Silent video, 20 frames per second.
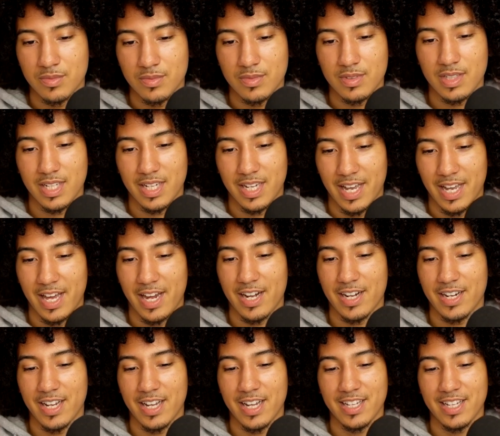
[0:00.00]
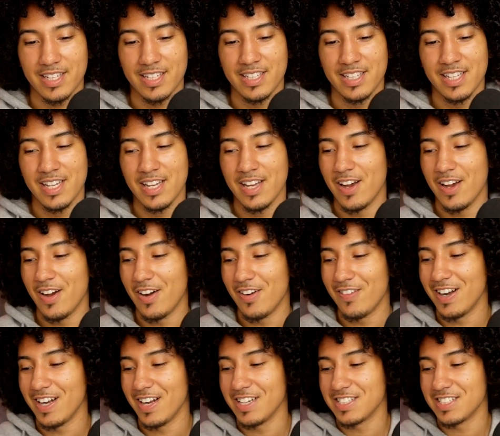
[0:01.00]
Get out of debt.
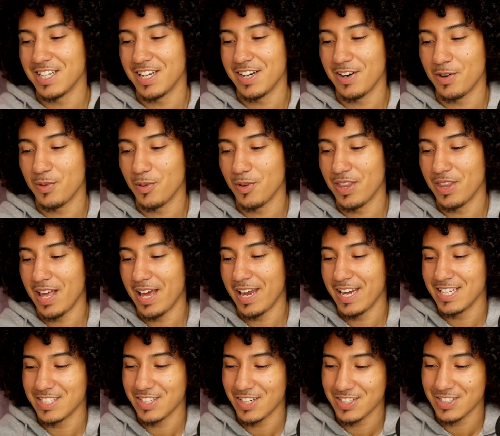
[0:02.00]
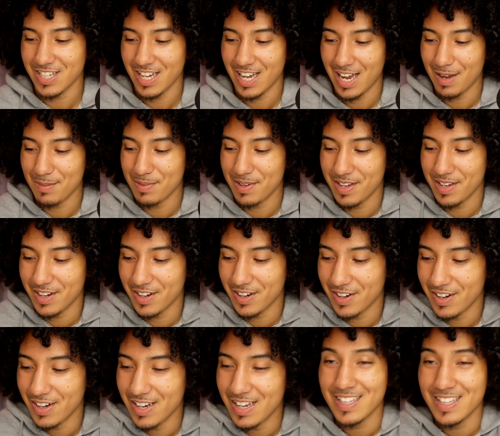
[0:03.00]
Alrighty, Sarah. Well, that is our time here.
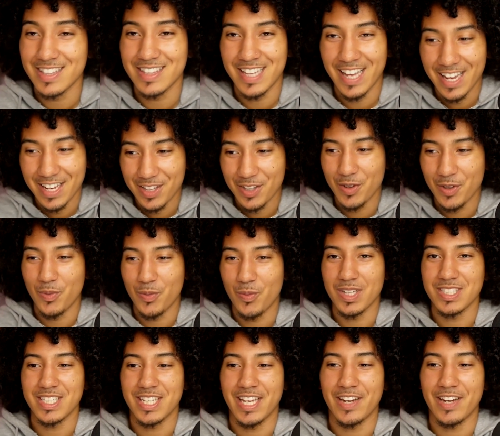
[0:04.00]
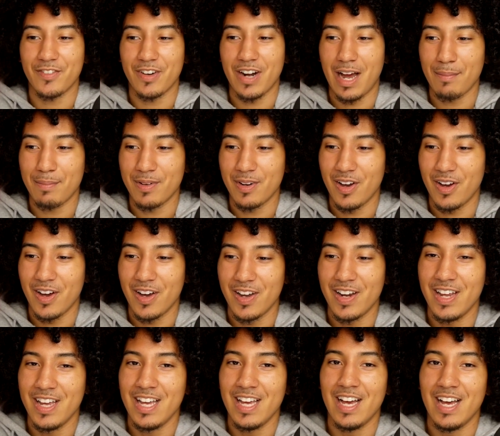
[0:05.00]
Thank you once again for hopping on.
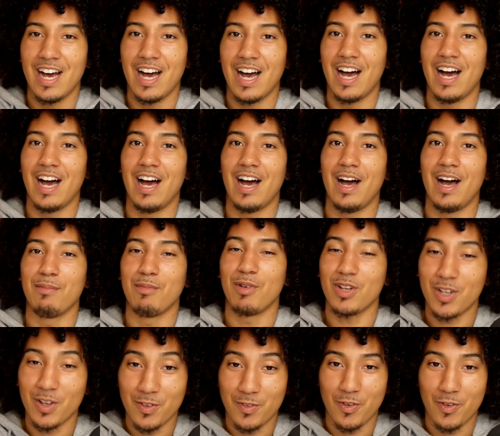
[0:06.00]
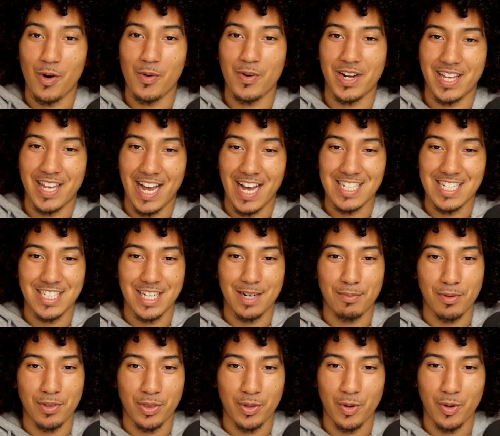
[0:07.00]
I'm looking forward to catching up
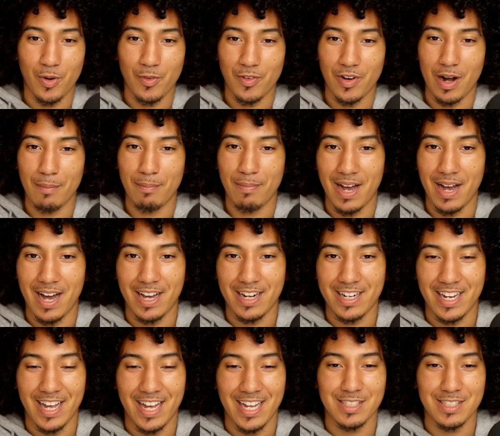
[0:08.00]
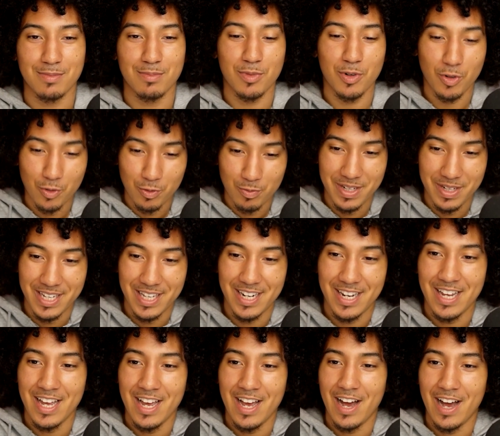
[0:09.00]
with you over at Podcast Movement.
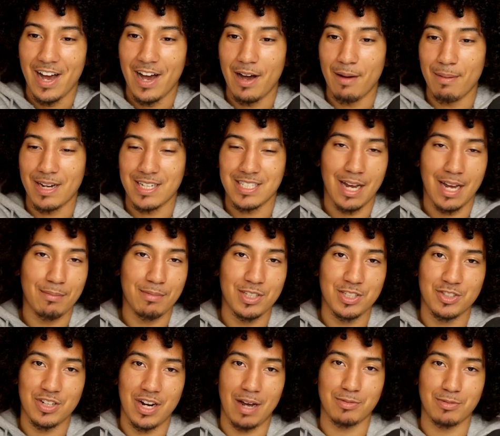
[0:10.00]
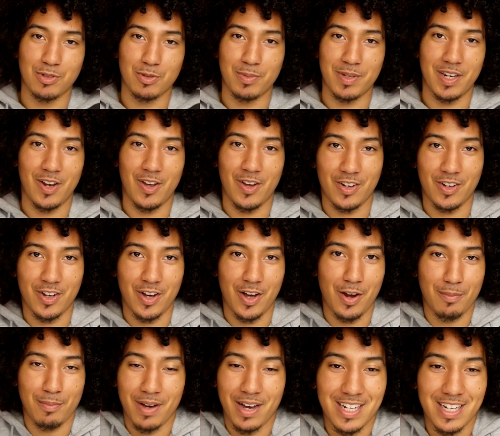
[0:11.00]
By the time this drops, it'll be long gone,
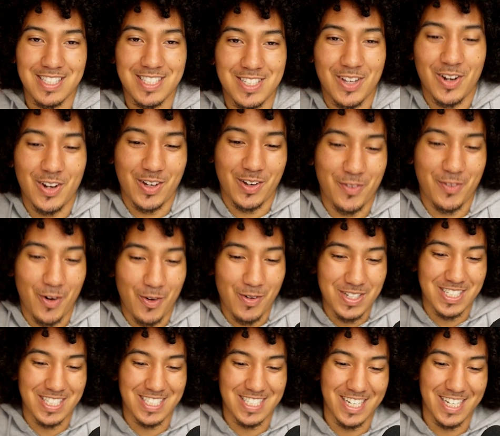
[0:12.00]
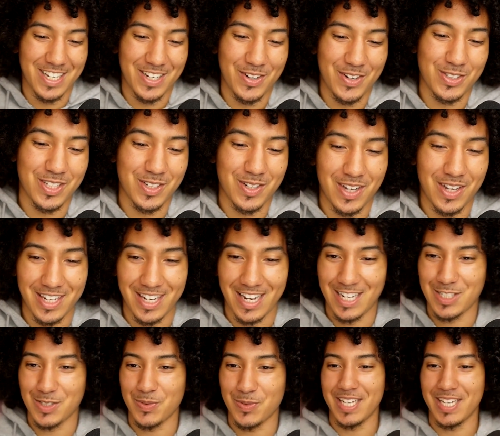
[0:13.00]
but still looking forward to seeing you to the
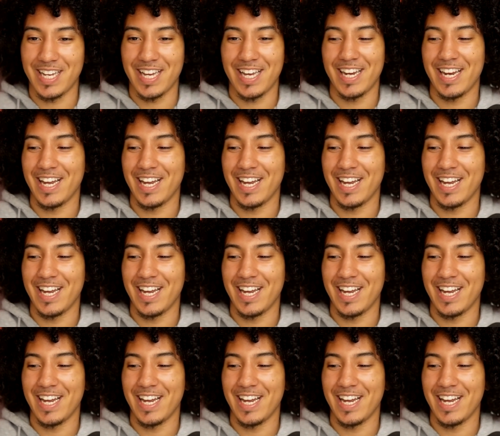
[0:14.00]
next week. And